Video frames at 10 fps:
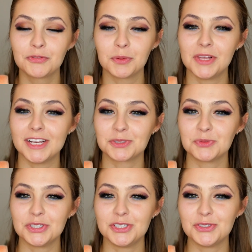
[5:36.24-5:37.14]
For blush, I'm
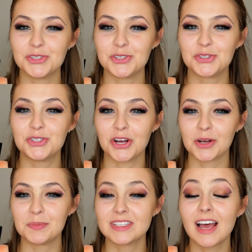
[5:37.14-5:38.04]
going to use this
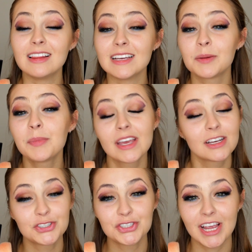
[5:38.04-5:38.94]
dark metallic
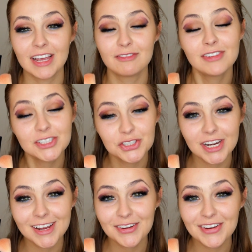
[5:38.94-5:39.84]
pink shade
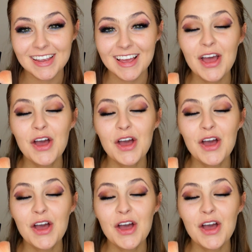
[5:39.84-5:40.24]
Visionary